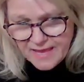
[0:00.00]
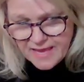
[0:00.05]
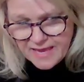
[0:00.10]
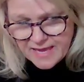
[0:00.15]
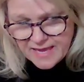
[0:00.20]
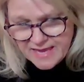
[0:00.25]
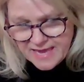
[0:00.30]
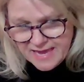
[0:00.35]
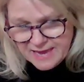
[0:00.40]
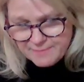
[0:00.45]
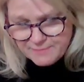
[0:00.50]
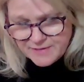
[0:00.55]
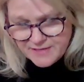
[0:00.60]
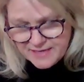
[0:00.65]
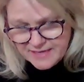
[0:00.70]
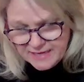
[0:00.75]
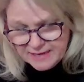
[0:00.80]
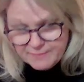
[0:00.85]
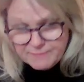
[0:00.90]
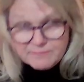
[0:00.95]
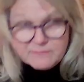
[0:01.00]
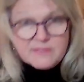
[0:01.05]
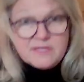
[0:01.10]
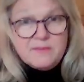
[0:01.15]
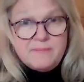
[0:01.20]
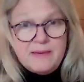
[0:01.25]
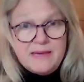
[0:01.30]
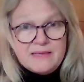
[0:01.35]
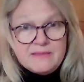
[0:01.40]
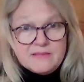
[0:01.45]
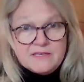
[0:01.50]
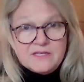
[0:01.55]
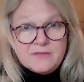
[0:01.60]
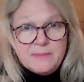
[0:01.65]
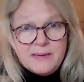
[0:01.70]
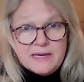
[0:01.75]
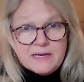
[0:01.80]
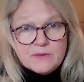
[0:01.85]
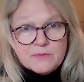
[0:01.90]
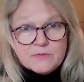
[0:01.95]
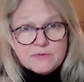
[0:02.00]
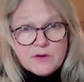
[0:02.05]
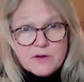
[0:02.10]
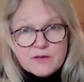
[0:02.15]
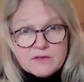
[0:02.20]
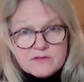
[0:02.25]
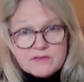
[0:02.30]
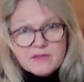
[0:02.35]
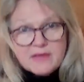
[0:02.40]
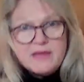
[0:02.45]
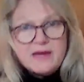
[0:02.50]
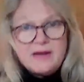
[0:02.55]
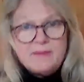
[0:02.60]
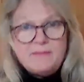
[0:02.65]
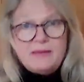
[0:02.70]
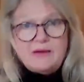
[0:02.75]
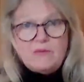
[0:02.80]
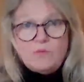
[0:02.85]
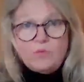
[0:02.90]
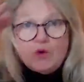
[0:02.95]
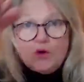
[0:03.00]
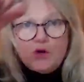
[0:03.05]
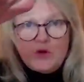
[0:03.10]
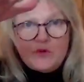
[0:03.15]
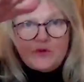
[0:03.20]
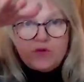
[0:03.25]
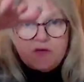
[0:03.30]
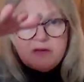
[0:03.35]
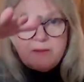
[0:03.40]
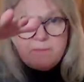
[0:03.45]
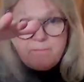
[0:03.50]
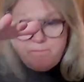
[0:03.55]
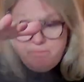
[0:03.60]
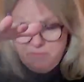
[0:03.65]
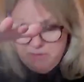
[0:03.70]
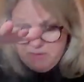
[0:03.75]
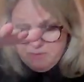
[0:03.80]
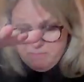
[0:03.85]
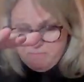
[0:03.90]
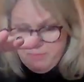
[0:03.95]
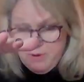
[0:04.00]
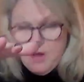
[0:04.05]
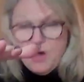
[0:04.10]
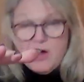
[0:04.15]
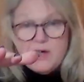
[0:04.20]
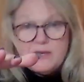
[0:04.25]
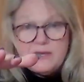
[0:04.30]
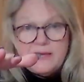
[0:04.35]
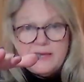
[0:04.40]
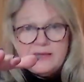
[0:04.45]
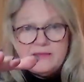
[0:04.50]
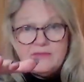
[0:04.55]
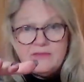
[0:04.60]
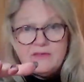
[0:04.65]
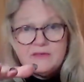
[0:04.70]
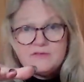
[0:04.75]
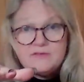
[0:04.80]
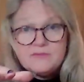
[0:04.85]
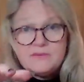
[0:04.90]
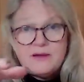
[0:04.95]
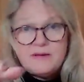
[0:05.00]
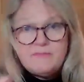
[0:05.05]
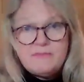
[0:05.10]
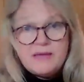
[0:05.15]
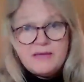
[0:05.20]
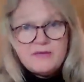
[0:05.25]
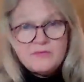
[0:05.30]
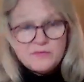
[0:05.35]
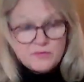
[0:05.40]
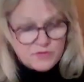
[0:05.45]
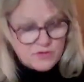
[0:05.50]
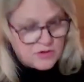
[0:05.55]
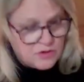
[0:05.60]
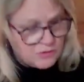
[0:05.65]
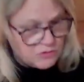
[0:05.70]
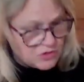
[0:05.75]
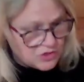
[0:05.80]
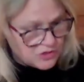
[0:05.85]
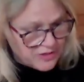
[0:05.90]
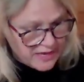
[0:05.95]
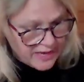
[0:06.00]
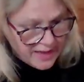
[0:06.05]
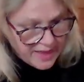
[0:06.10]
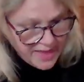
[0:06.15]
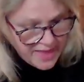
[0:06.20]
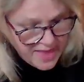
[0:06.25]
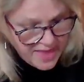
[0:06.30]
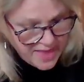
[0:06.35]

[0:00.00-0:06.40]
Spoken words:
it came to him to make the tomato sauce. And I mean, we're using a big pot like this, right? Making this huge thing.